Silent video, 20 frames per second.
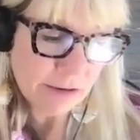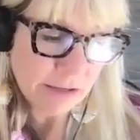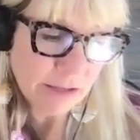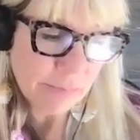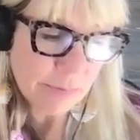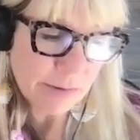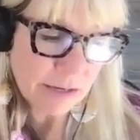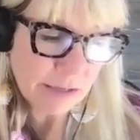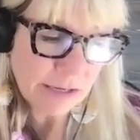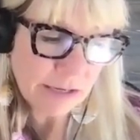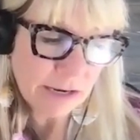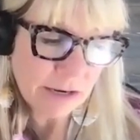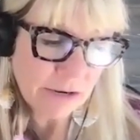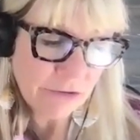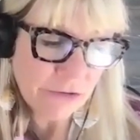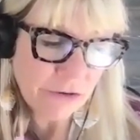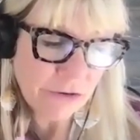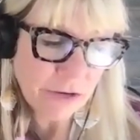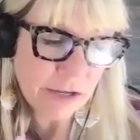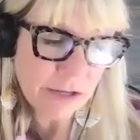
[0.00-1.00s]
on the podcast,
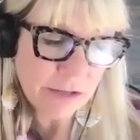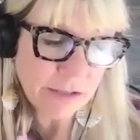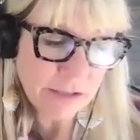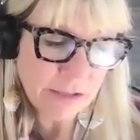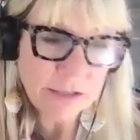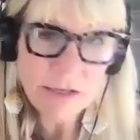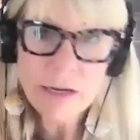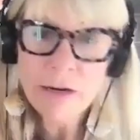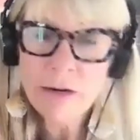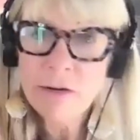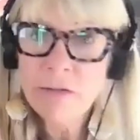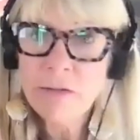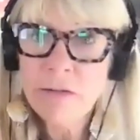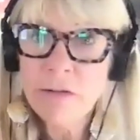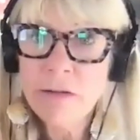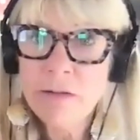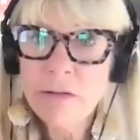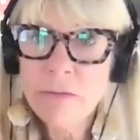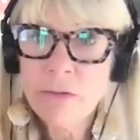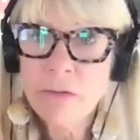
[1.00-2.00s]
Shanali
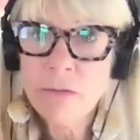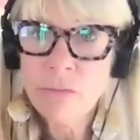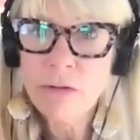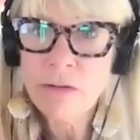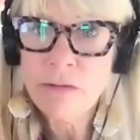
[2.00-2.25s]
Harrison, was mm-hmm.